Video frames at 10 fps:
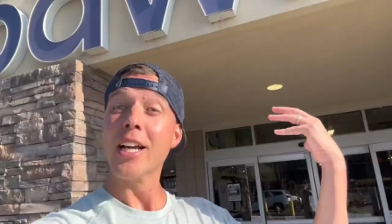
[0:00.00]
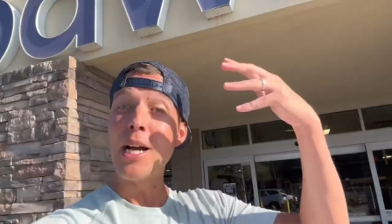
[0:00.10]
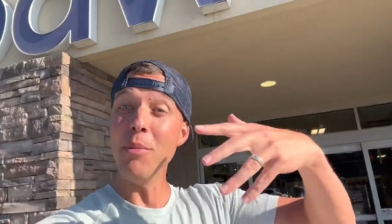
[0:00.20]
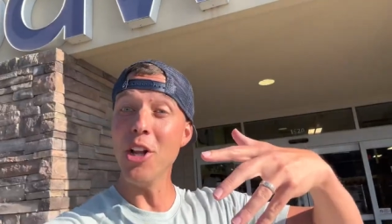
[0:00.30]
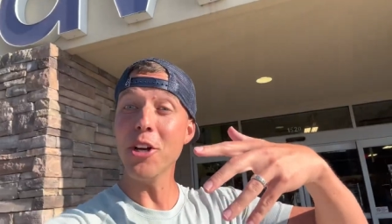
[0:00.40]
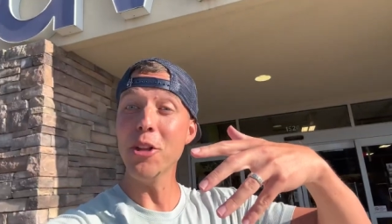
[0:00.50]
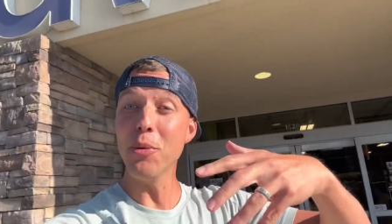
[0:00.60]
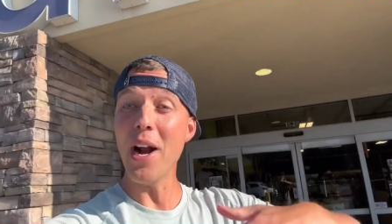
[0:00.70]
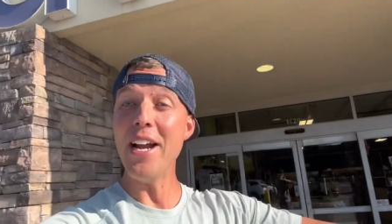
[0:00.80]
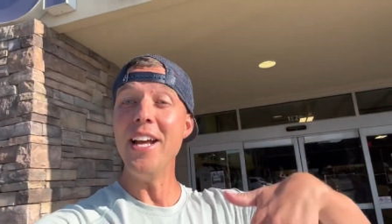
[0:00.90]
Come along on the
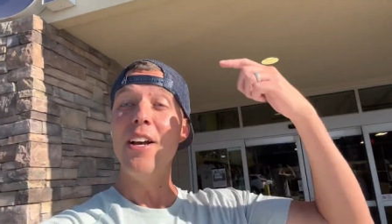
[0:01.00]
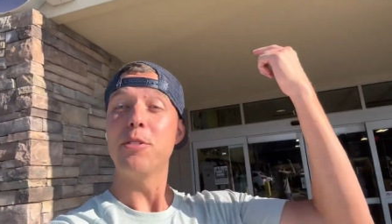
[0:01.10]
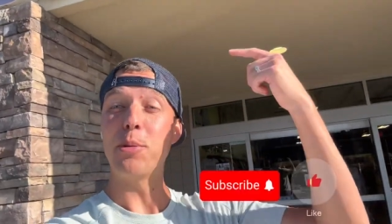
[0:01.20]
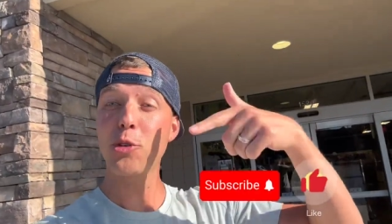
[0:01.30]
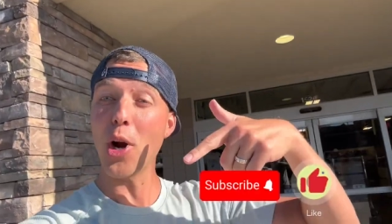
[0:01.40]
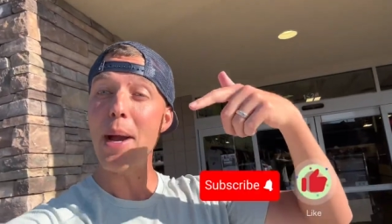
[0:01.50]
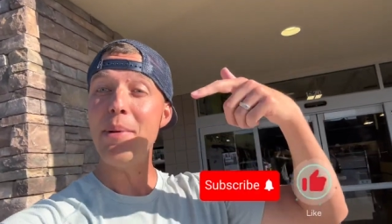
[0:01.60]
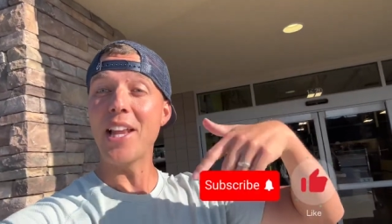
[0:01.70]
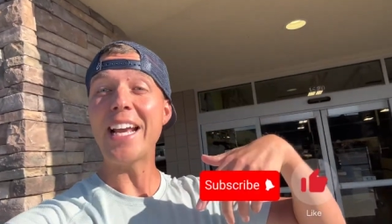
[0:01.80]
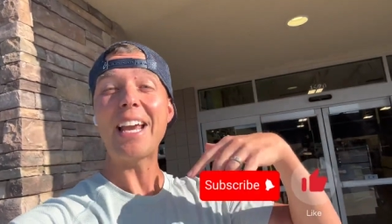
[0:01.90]
ride, subscribe
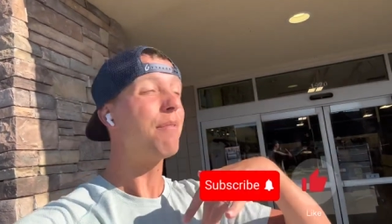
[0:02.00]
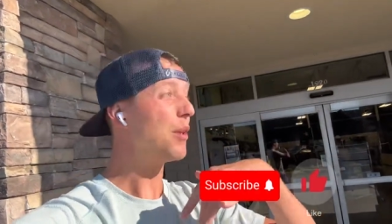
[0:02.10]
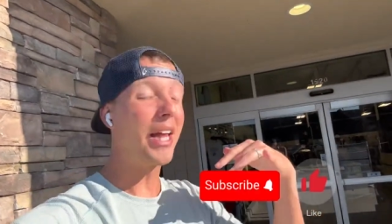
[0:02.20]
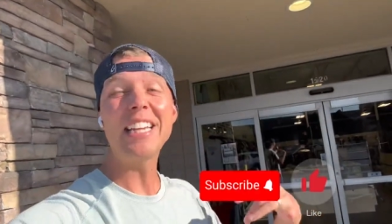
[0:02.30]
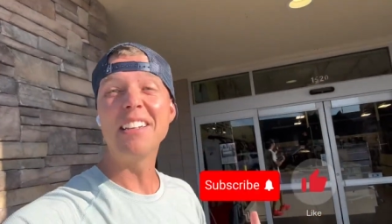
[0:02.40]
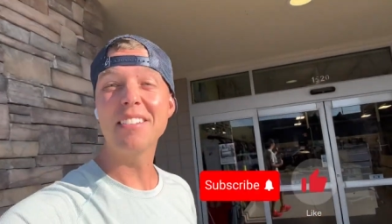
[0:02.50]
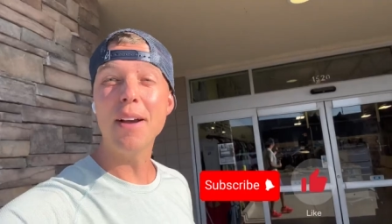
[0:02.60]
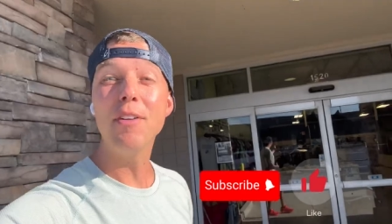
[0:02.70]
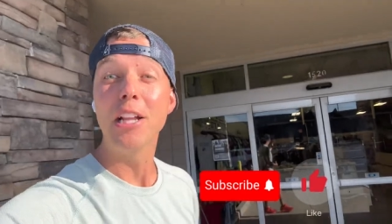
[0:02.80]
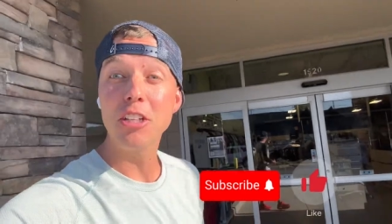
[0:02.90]
and like if you like this
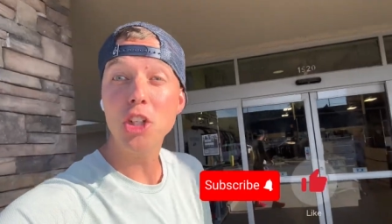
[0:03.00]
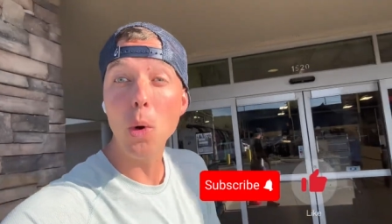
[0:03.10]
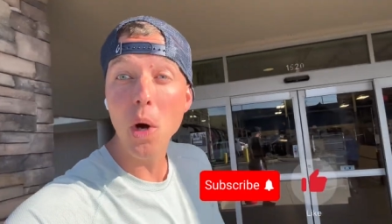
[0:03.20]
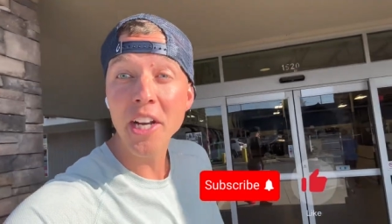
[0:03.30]
stuff. Let's go on